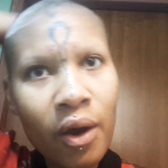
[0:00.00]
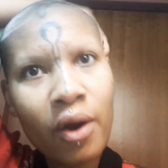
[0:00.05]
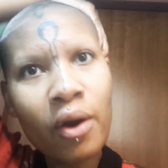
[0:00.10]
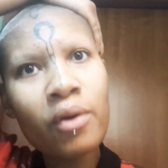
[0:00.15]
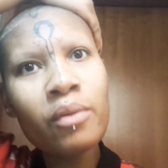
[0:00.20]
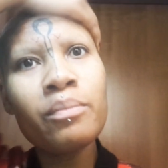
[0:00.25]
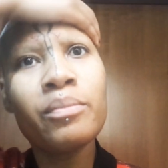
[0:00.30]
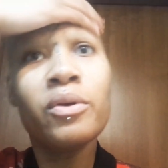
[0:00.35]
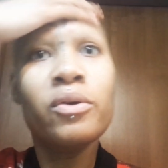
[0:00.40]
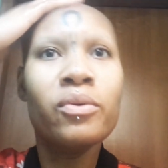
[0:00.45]

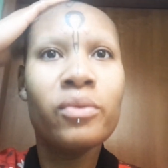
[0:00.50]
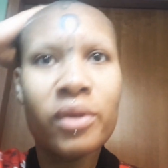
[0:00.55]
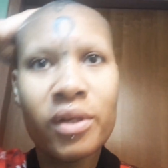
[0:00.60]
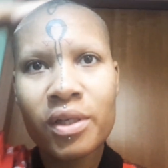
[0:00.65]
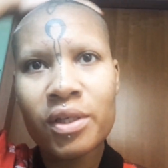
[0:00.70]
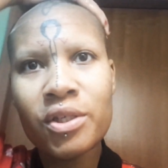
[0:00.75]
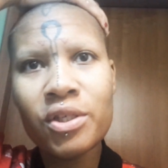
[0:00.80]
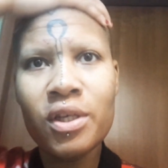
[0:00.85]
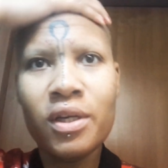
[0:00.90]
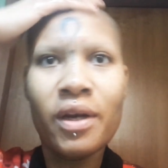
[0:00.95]
Her
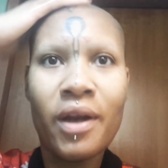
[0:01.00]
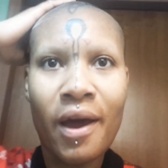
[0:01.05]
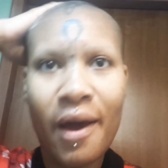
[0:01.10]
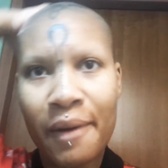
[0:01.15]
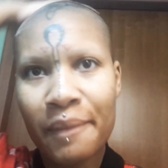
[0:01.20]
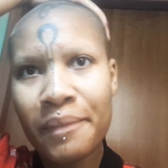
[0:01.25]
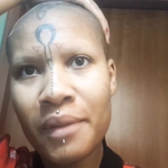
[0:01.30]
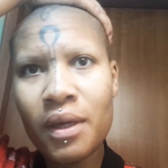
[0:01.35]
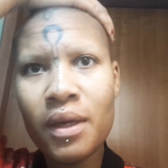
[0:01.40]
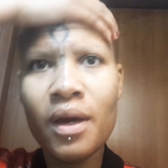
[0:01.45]
beauty should
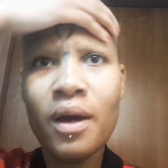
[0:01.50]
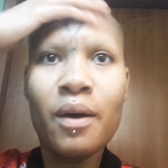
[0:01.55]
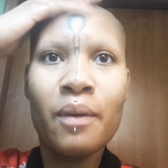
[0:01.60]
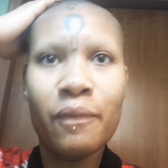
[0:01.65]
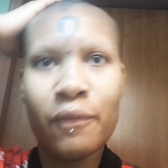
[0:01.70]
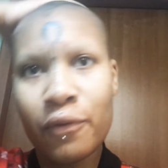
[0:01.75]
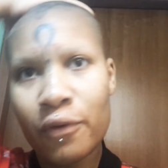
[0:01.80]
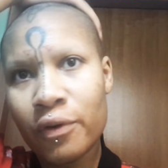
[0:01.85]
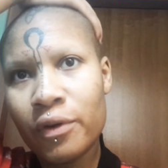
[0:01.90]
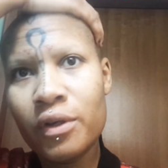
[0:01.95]
not be up
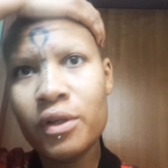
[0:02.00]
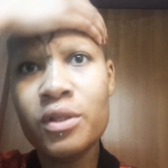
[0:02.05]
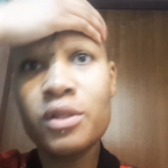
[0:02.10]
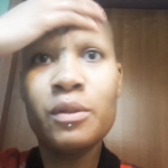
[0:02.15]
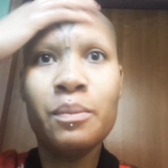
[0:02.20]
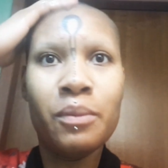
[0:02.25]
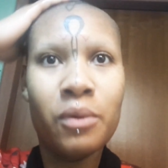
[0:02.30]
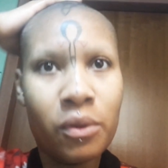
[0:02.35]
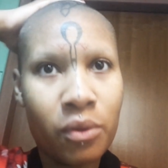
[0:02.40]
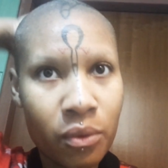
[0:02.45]
for
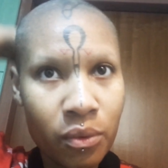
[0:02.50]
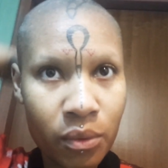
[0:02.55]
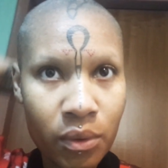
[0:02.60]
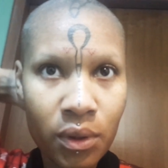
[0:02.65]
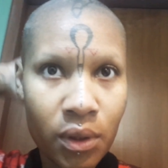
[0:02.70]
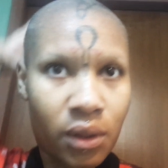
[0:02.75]
dispute.